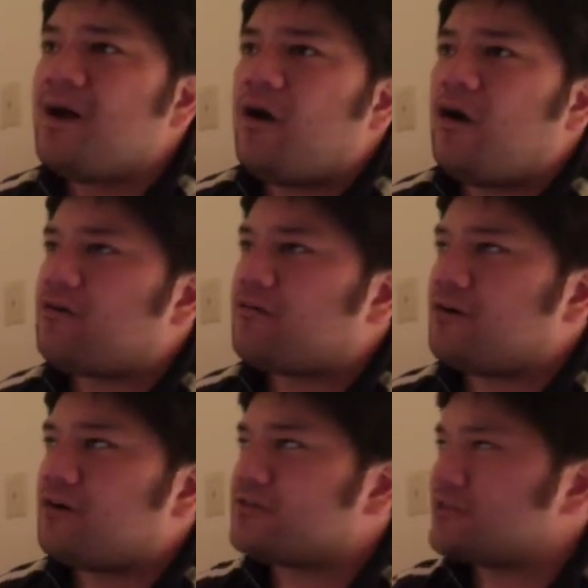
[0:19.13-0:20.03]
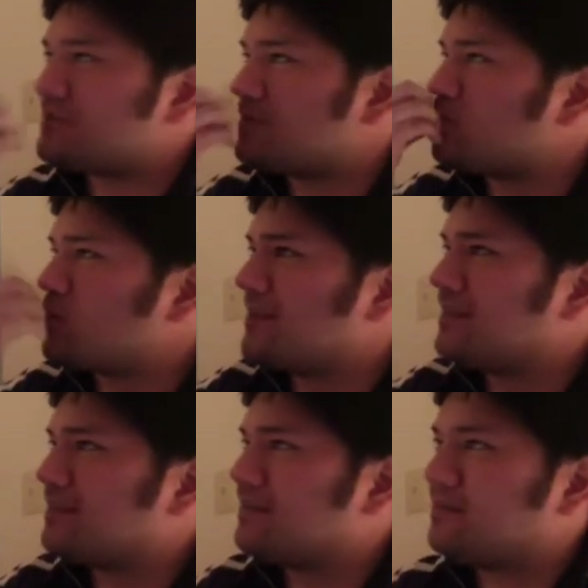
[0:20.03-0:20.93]
overall just
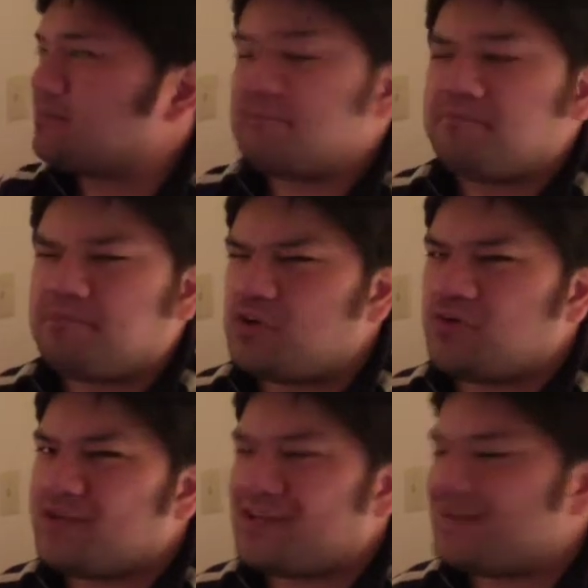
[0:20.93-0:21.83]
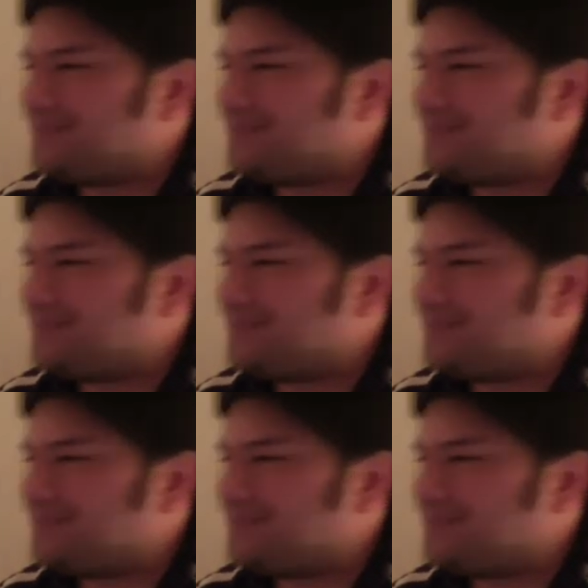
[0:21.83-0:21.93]
beauty.